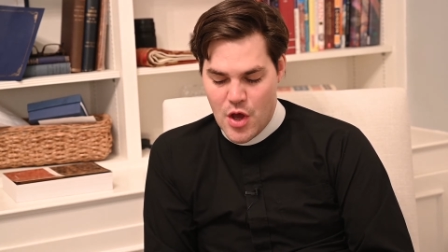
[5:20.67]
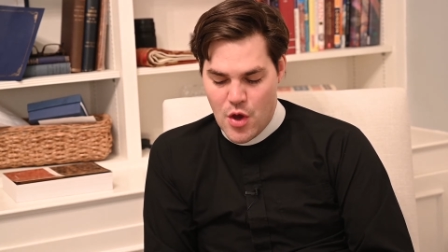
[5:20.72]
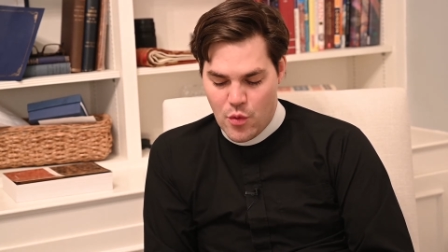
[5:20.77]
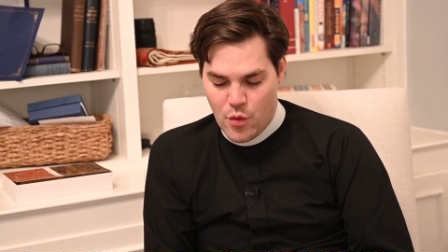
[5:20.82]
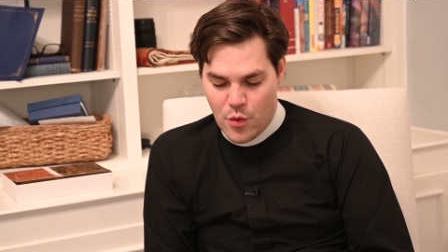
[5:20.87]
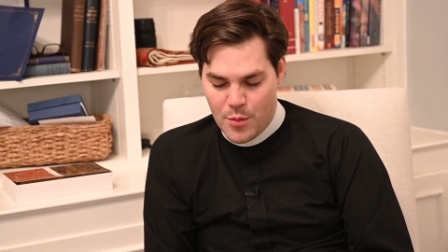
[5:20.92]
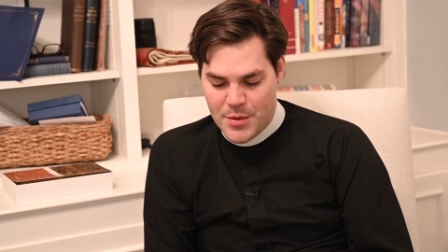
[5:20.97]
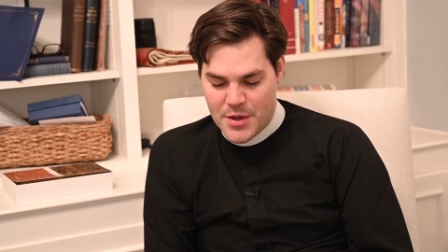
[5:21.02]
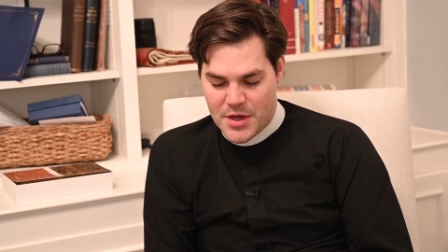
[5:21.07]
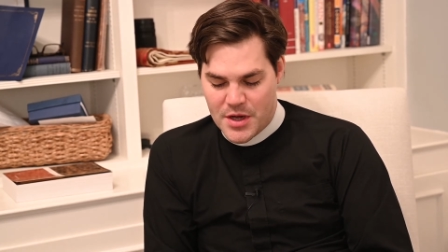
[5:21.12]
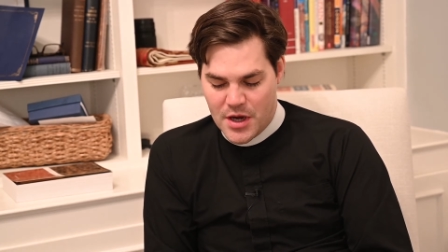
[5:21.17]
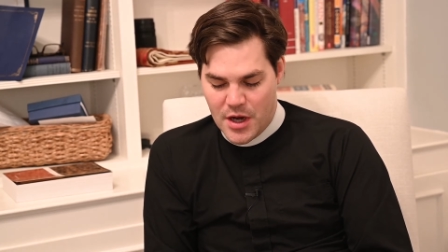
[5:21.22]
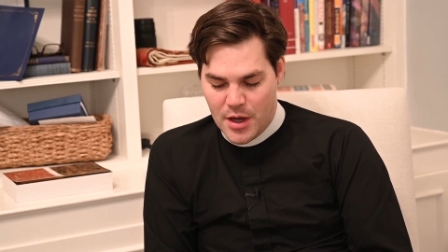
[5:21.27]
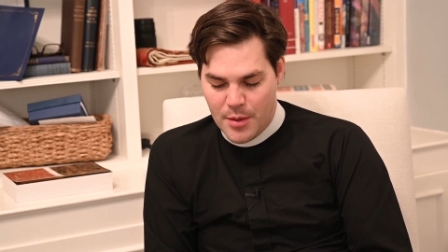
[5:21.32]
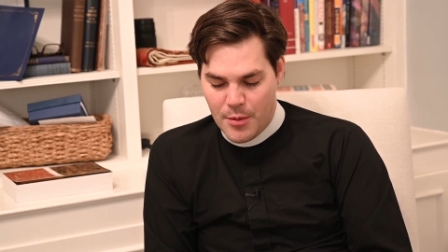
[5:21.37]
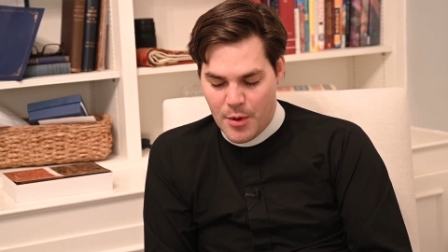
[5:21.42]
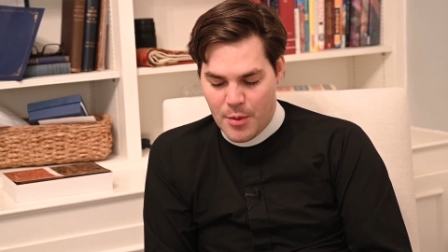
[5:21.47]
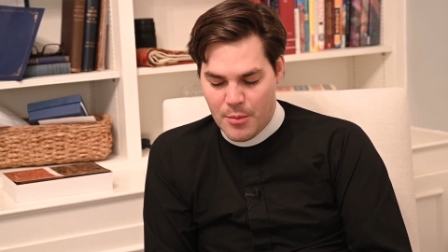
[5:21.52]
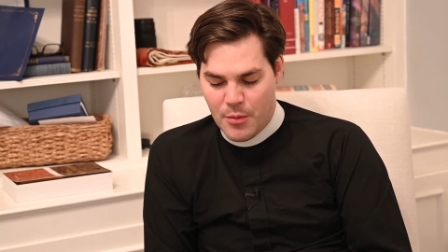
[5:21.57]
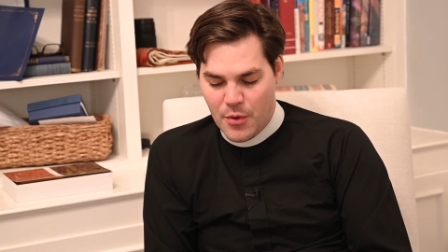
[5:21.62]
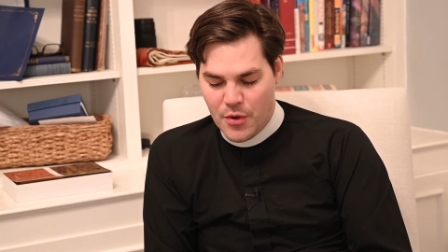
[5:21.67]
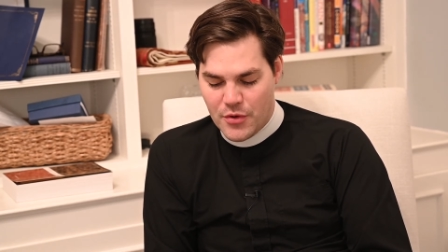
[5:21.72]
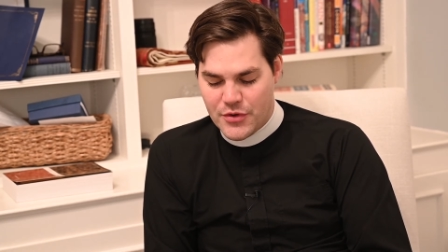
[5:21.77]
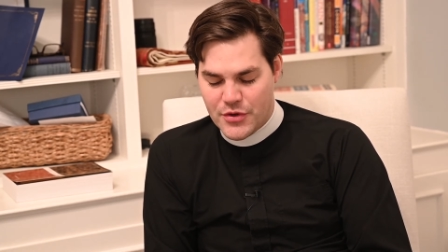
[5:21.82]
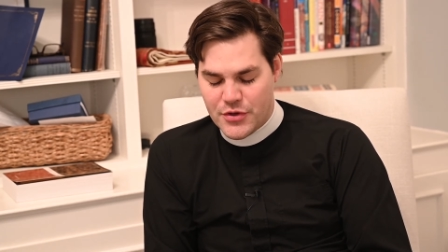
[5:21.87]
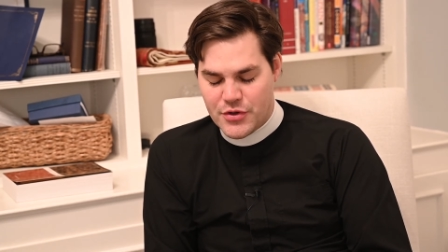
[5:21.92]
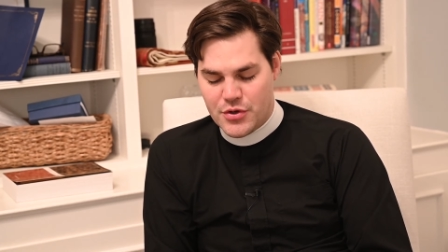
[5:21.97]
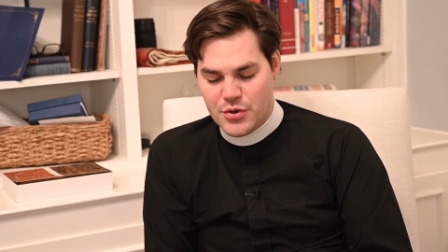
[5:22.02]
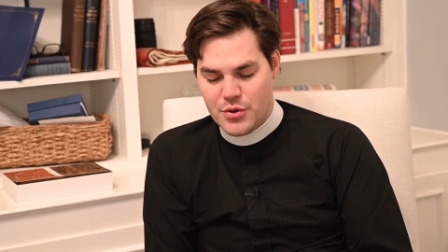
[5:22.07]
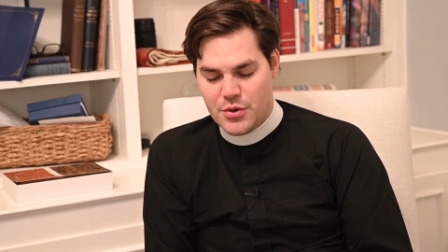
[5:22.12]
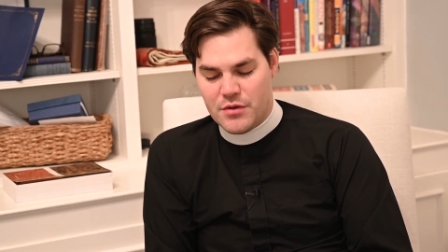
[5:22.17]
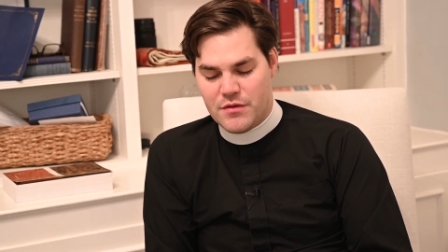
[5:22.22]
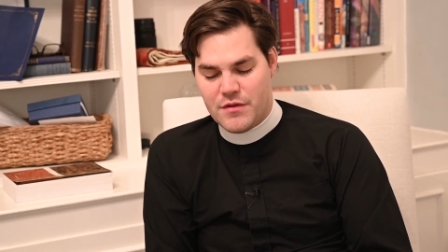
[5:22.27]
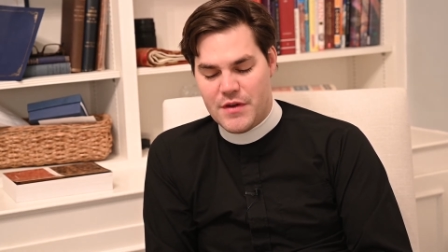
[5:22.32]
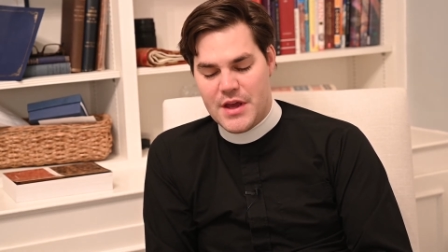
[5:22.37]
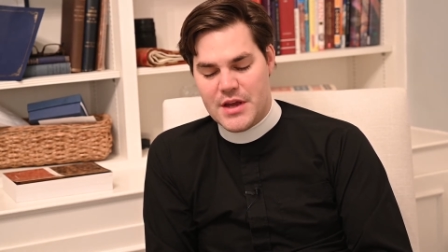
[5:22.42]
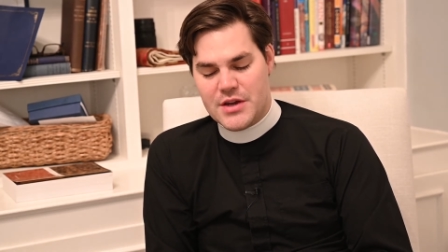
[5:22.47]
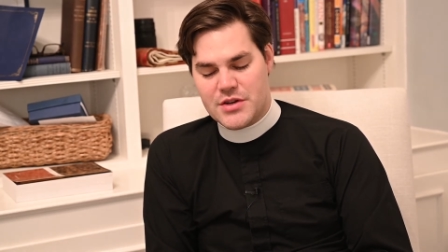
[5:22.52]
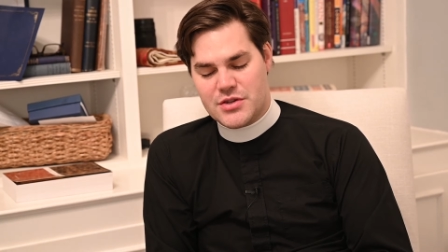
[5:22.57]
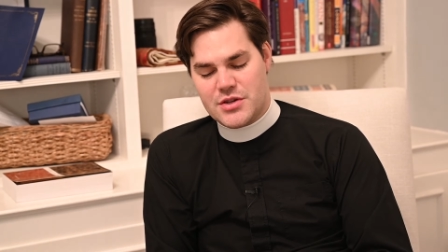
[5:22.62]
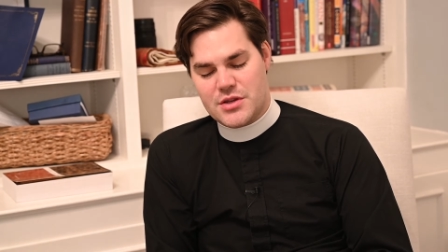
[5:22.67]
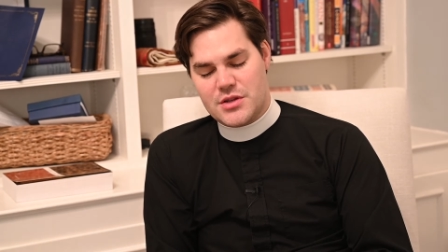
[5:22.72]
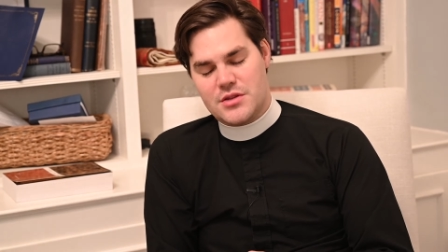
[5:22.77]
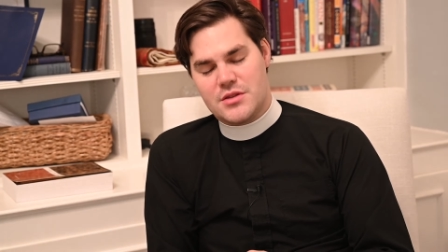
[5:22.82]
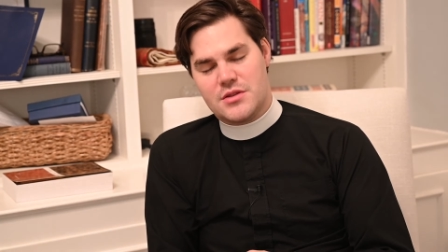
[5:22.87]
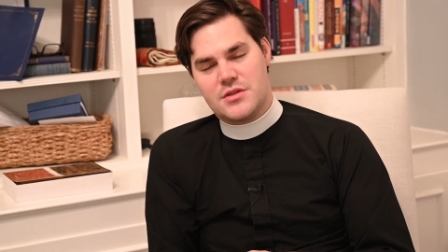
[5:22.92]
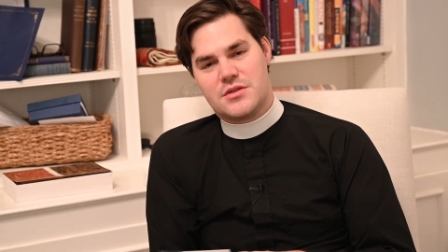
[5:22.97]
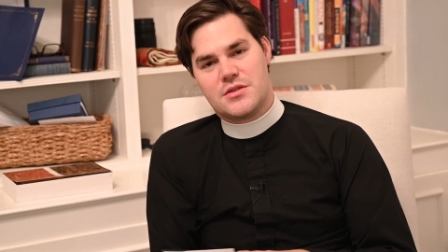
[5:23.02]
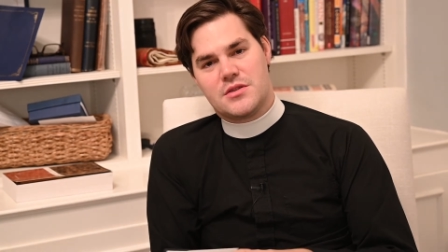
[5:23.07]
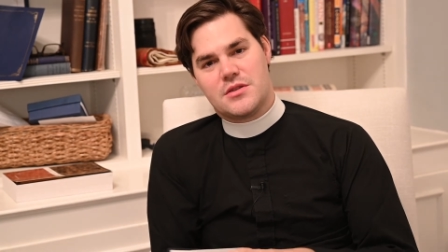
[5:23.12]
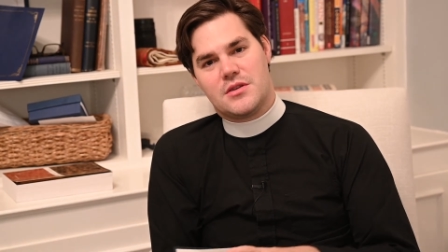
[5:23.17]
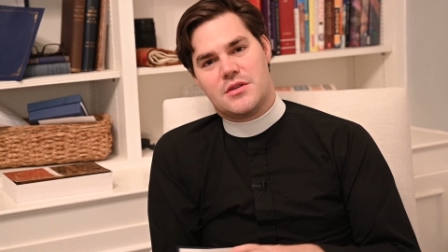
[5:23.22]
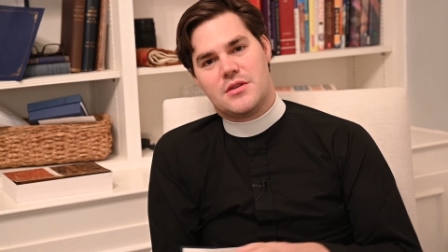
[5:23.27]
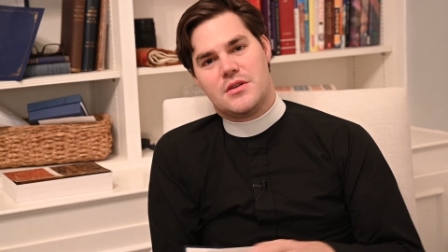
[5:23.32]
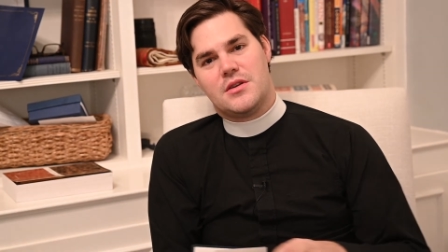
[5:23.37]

will become a multitude of nations.